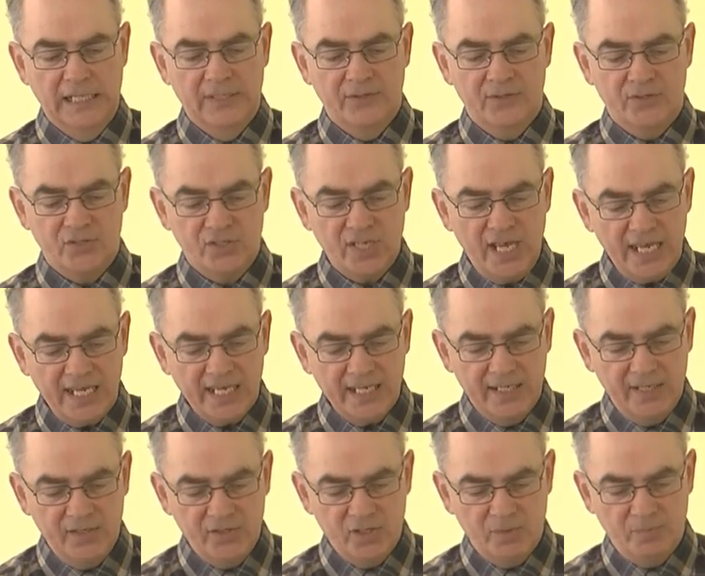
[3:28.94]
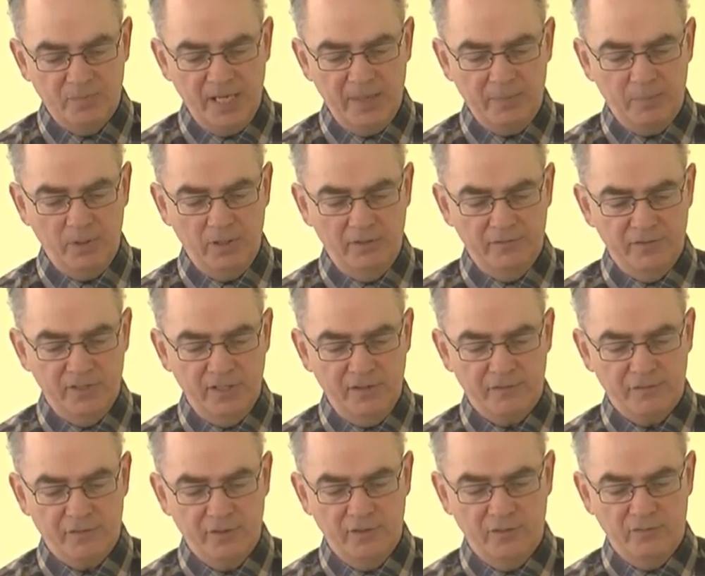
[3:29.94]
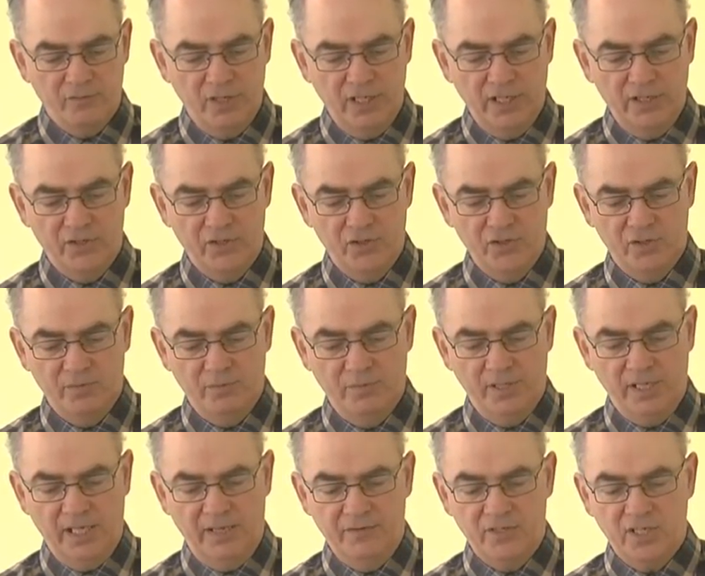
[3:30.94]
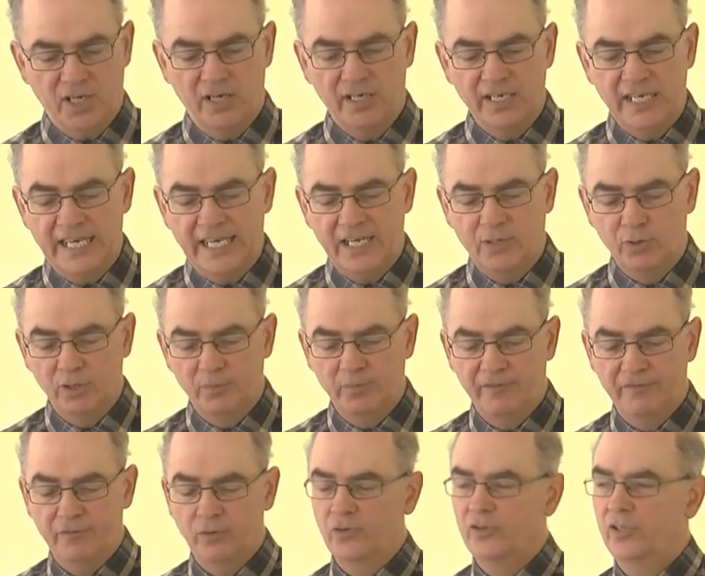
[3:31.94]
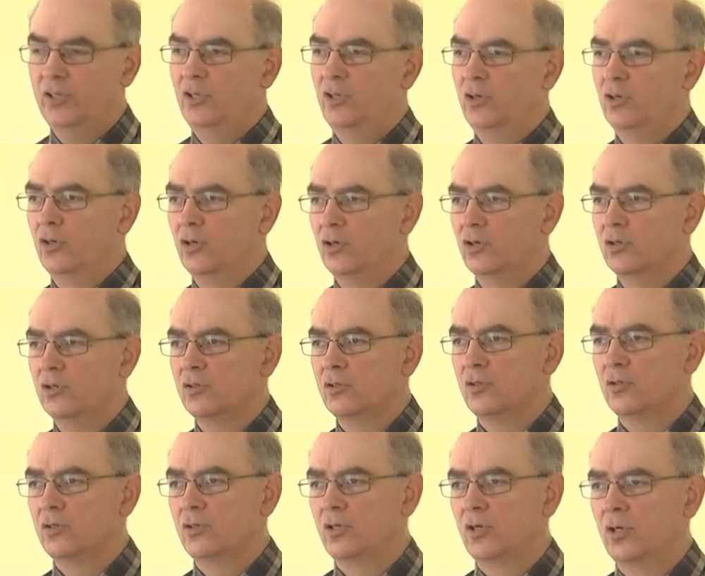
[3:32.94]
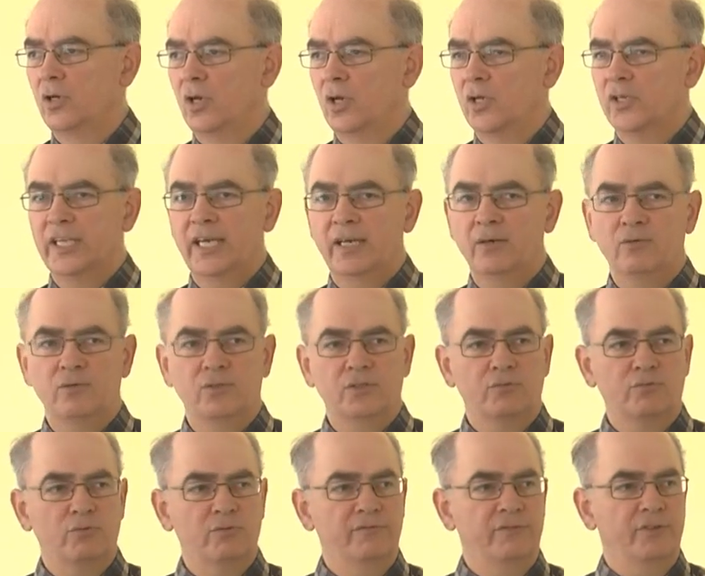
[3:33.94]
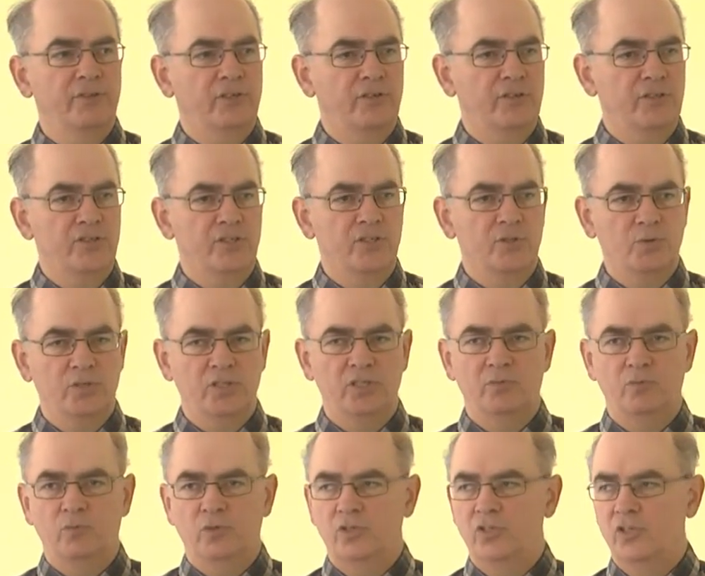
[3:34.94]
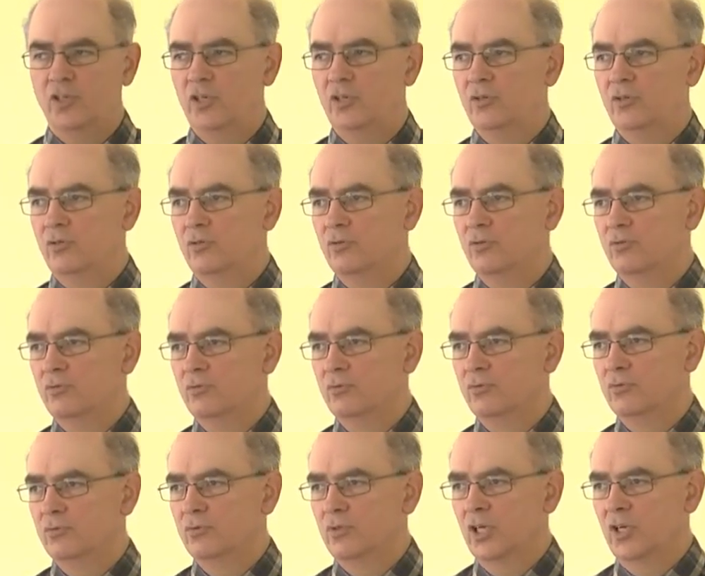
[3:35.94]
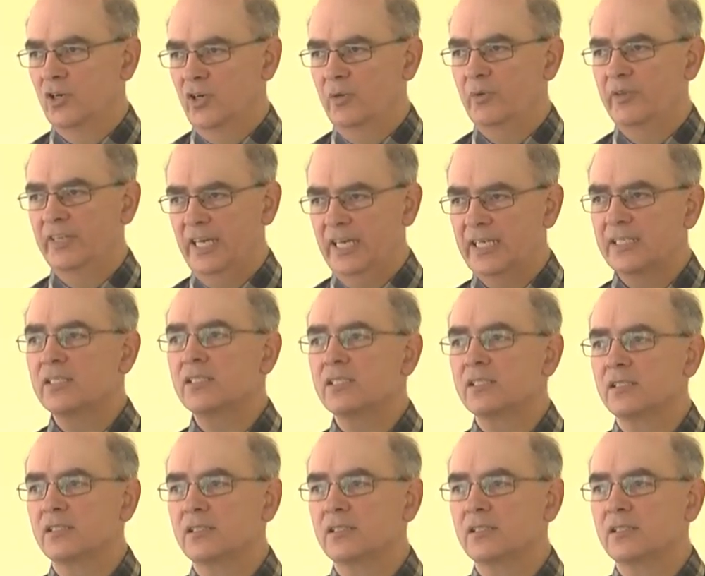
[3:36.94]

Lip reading: The second is that people of different religions and beliefs are equal before the law. Now, there's a room full of Christians. Wouldn't you agree with that?